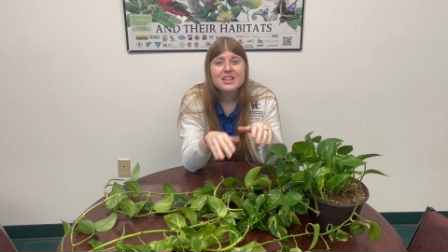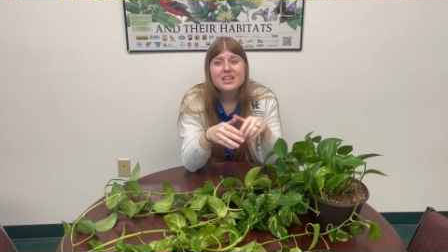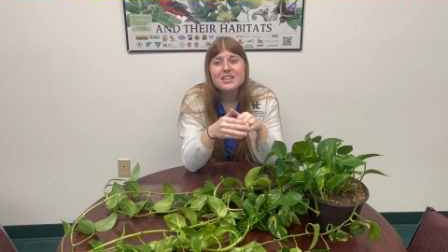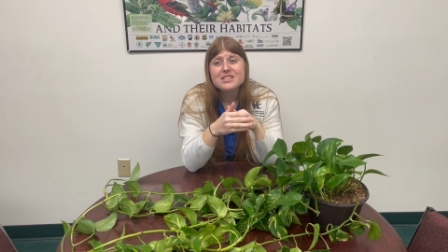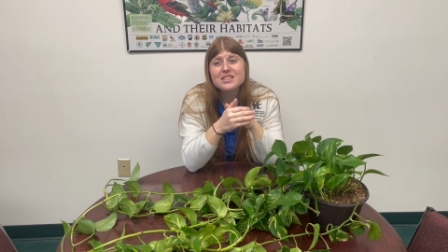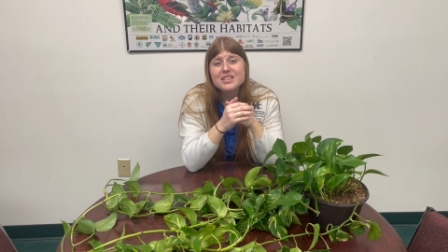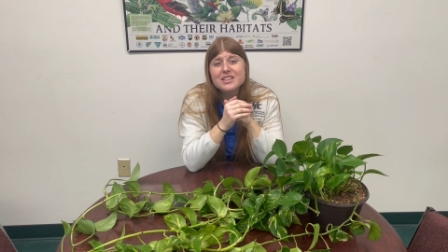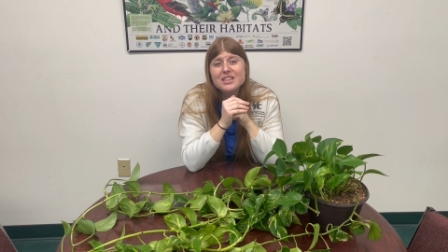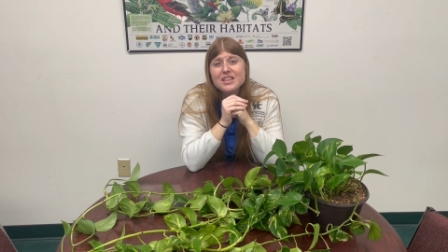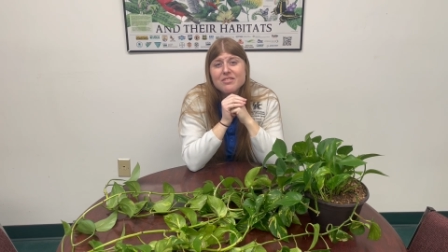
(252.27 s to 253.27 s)
is it
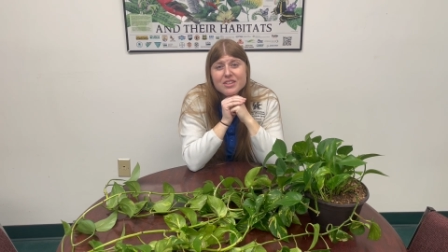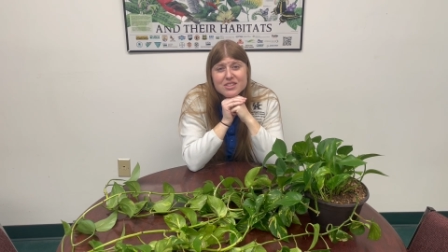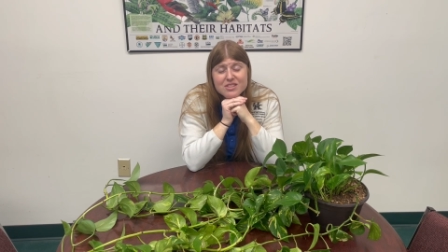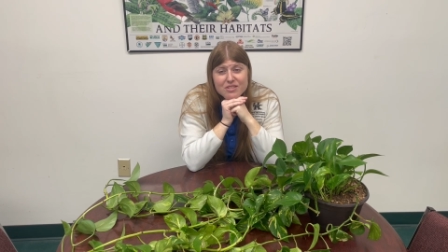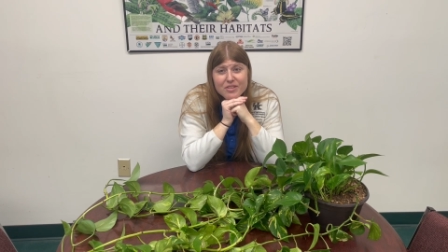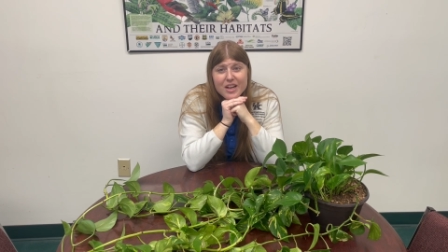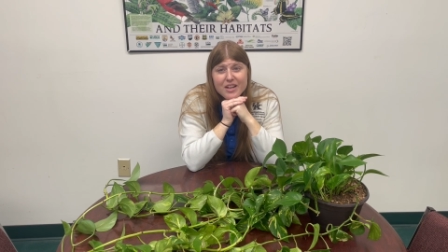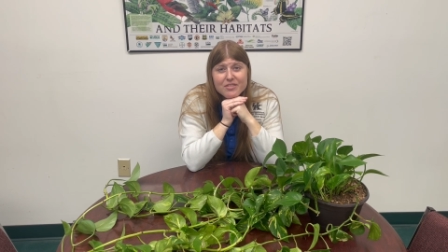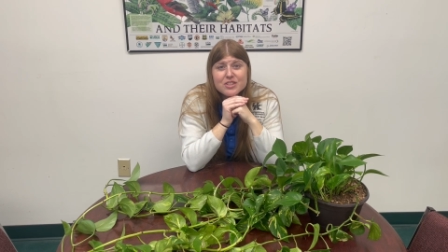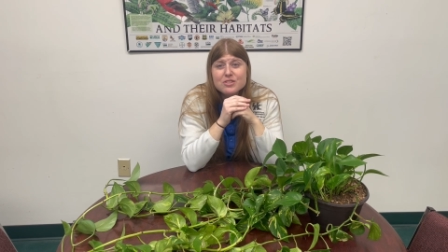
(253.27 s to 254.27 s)
can even
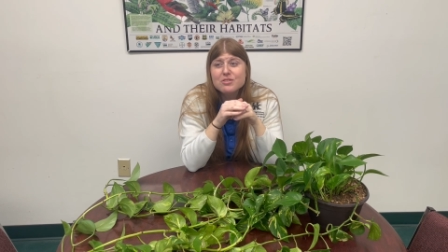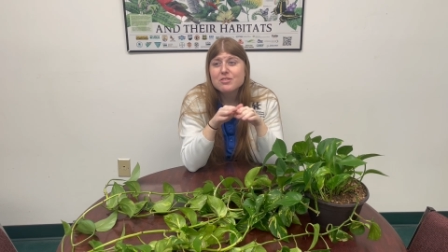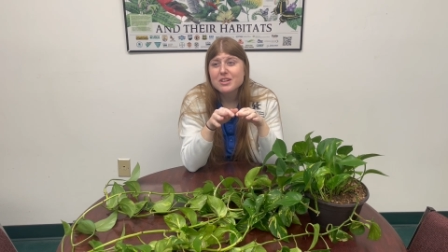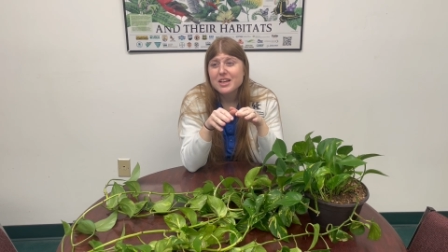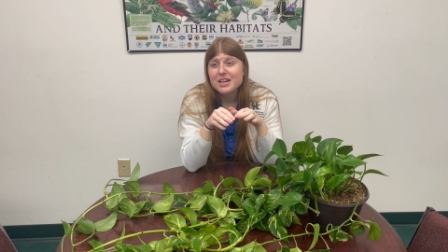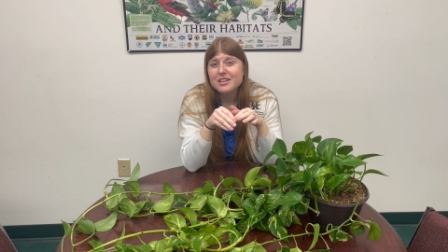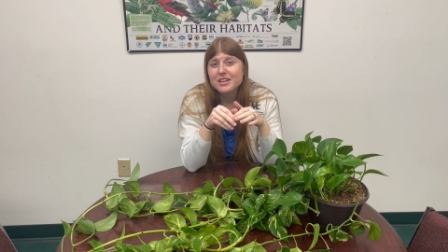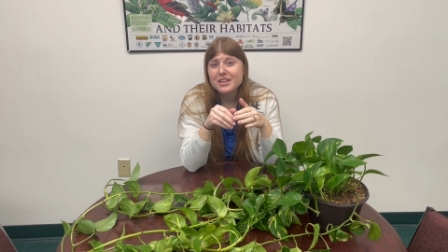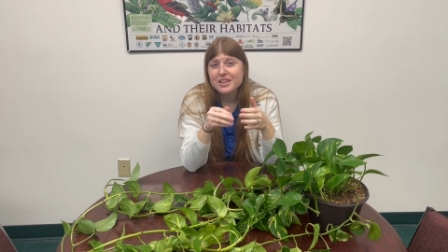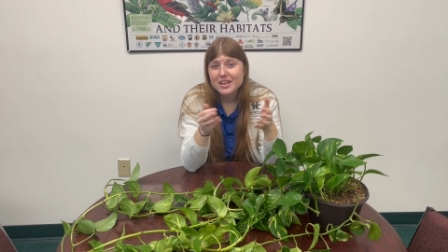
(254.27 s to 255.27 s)
survive and do okay
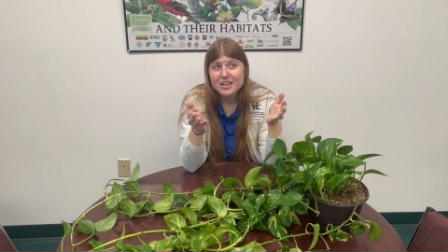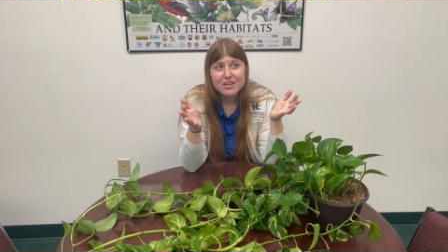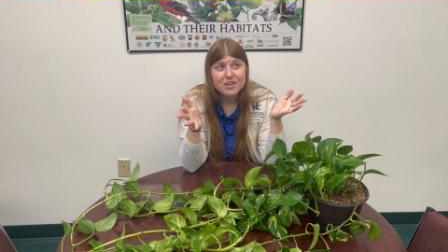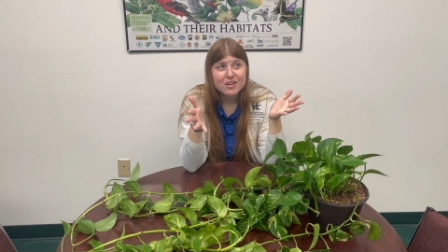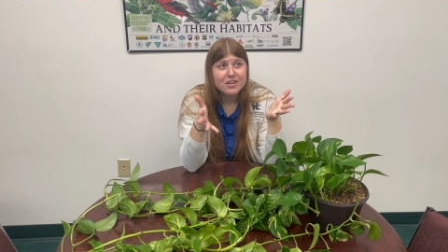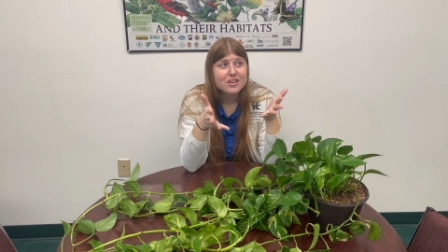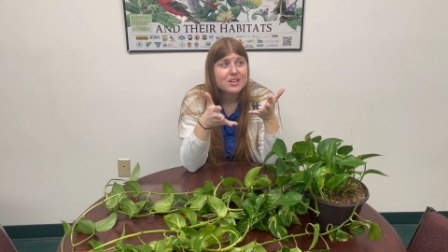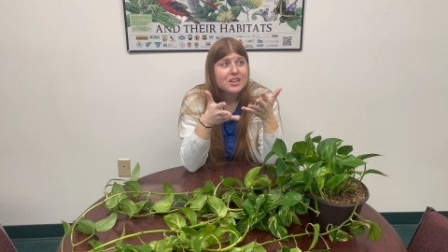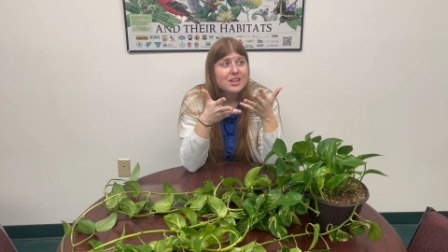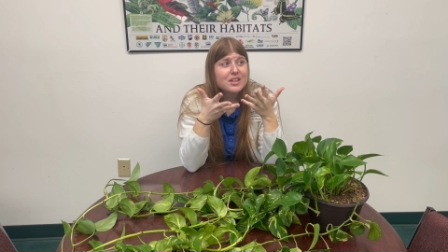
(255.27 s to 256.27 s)
like in our
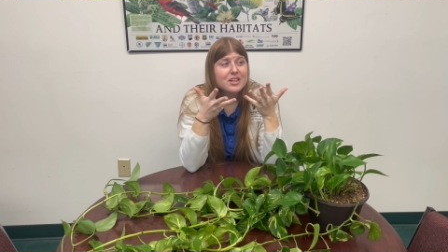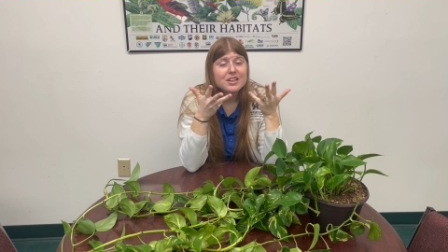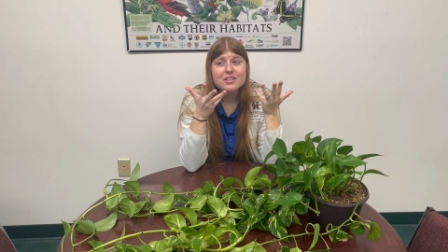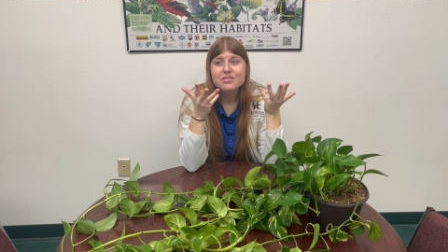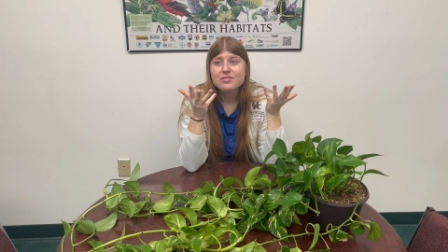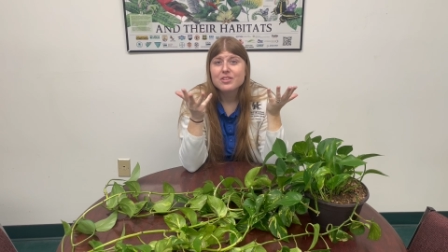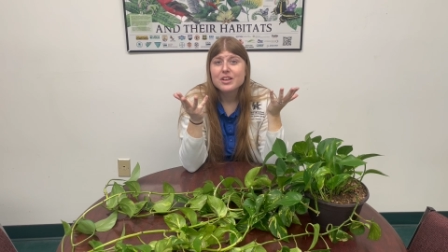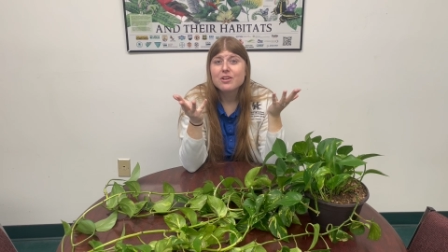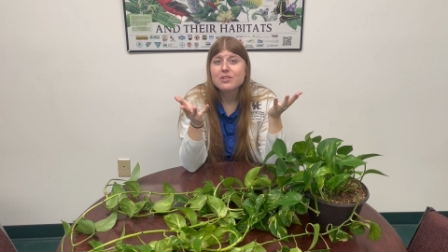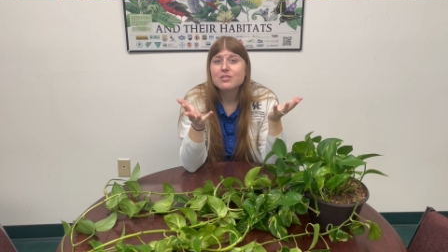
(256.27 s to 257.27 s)
kind of like
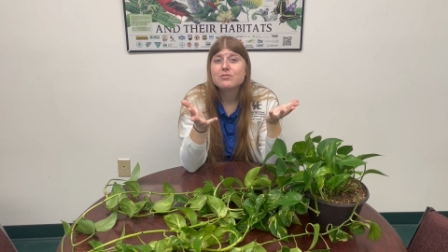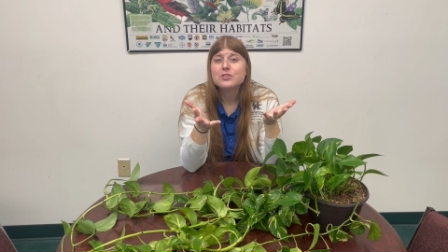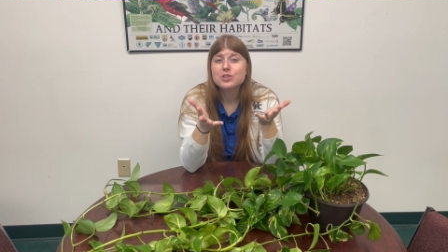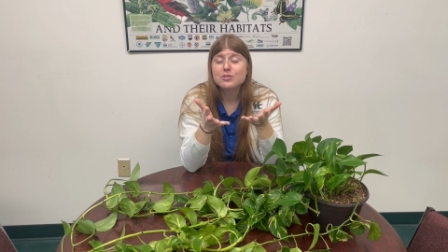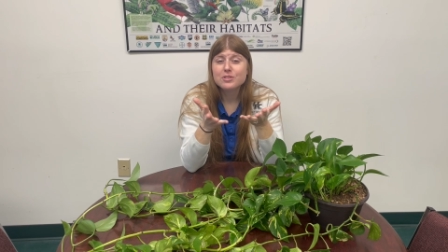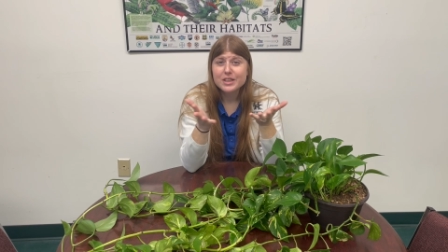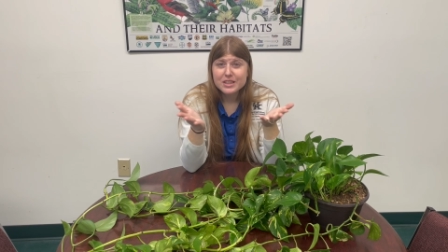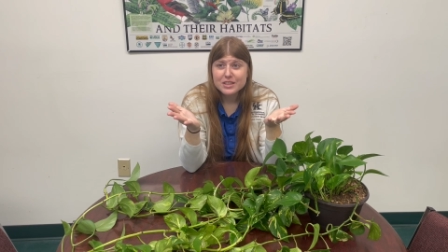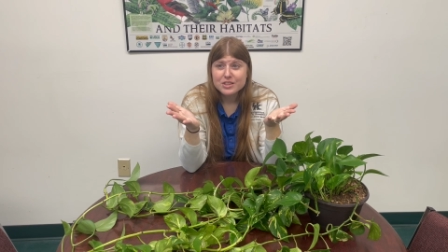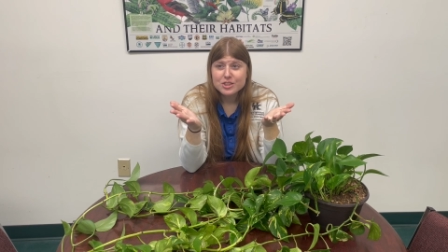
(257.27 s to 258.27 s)
artificial light
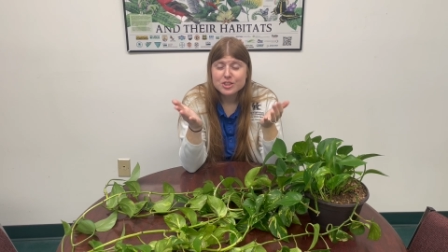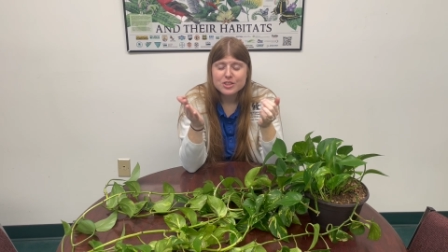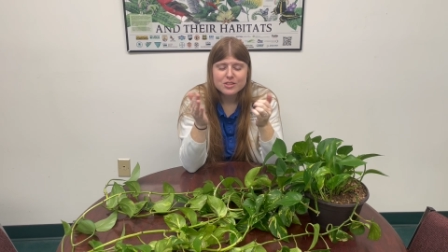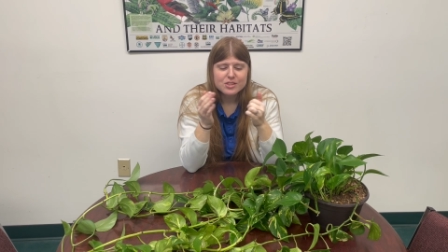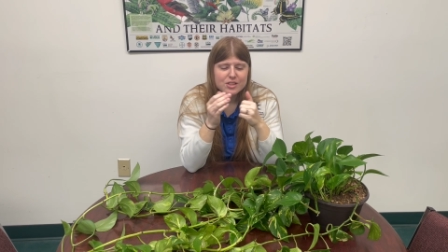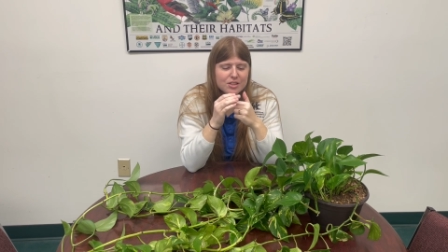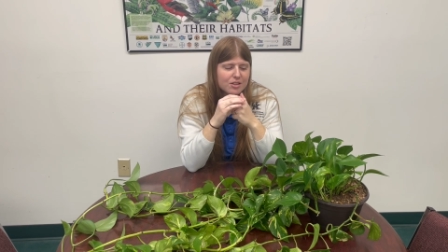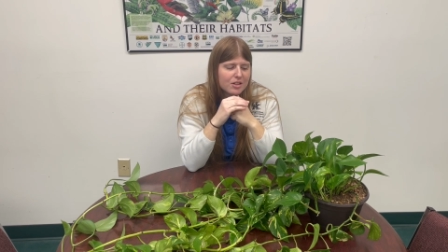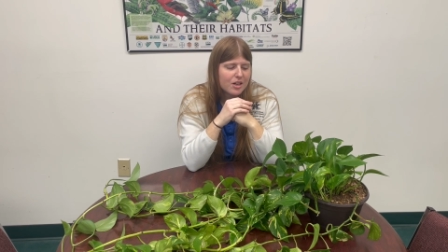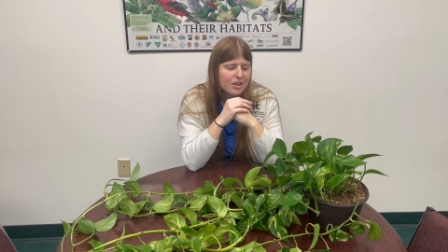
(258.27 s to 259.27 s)
conditions in
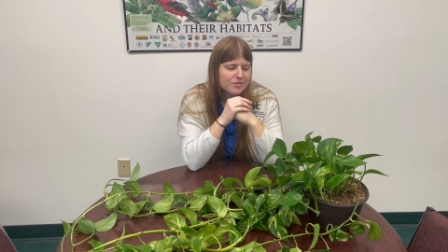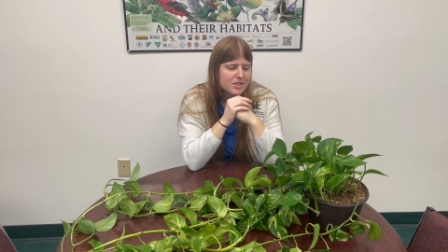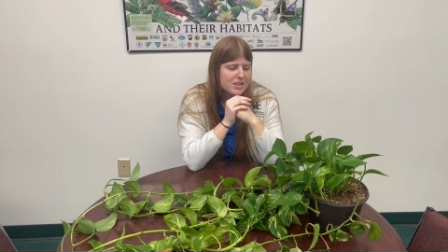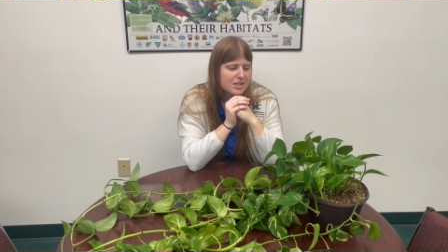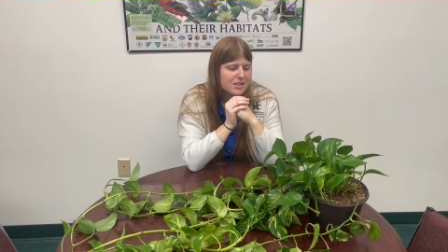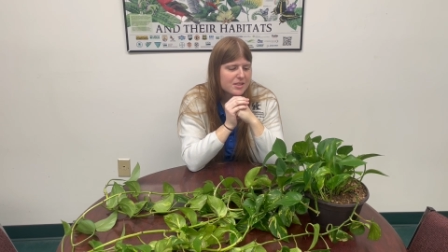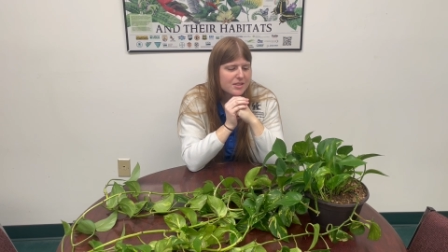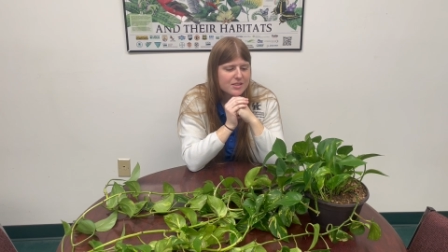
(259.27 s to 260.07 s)
our offices.